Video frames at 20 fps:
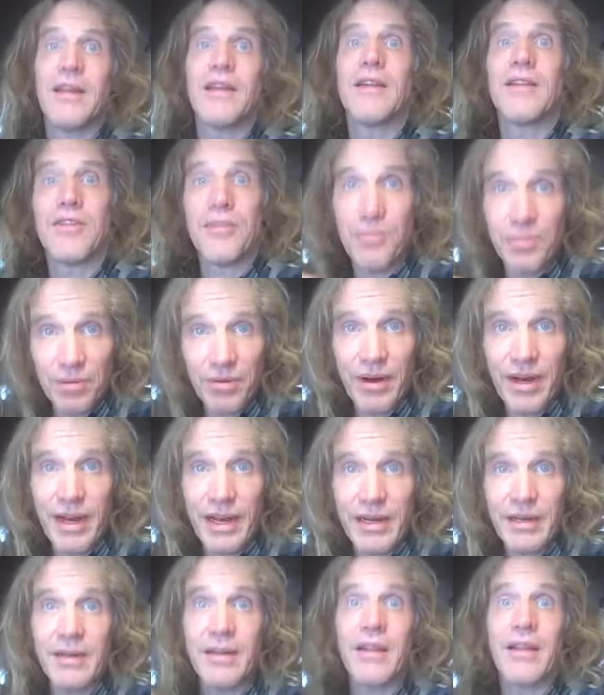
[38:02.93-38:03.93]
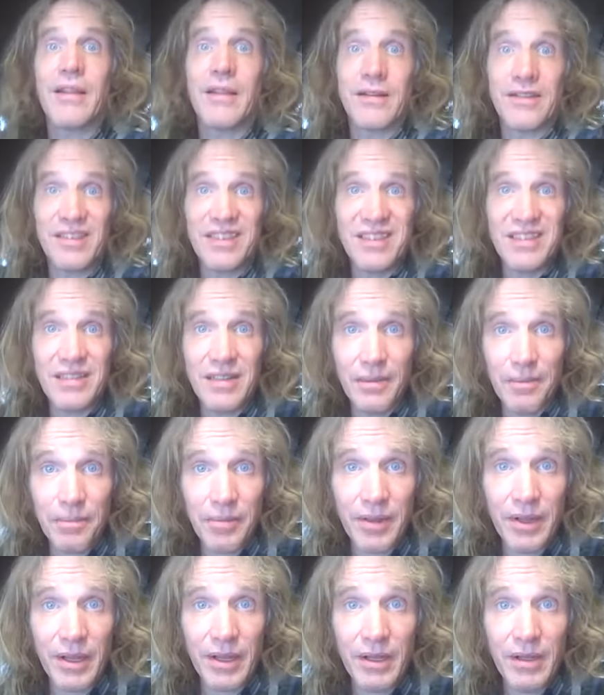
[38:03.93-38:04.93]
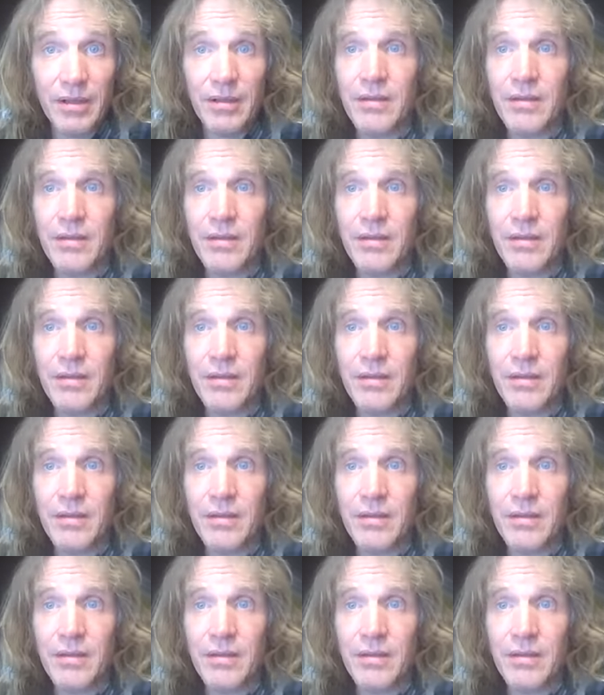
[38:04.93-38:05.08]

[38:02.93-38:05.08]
In your brain, they're something.